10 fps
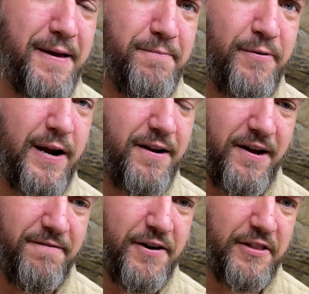a
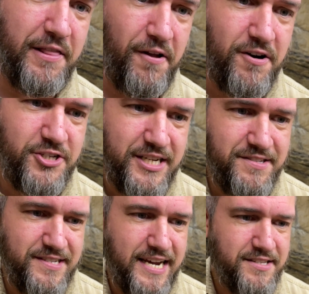fairly large
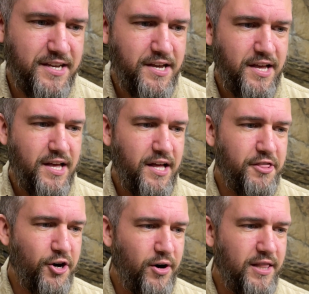insect,
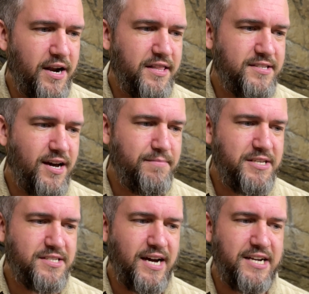though a lot of the time
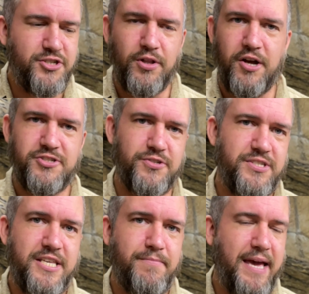these guys, you'll also
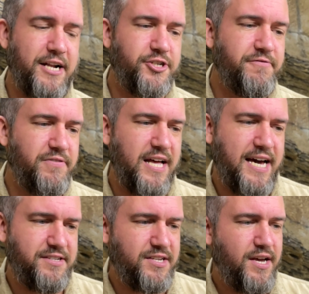see them catching
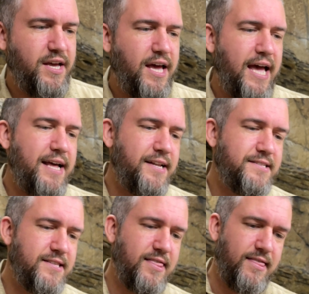flies. And
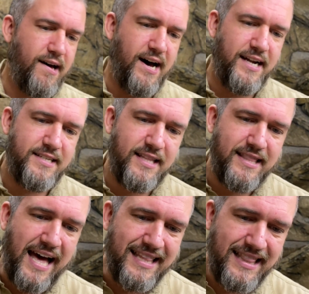it's thought
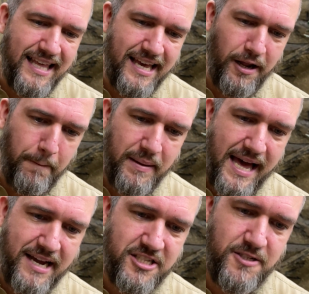that that little
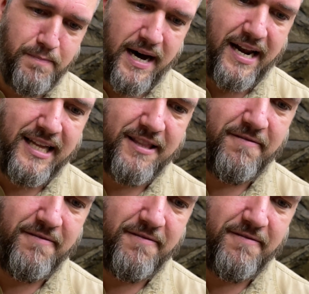black spot at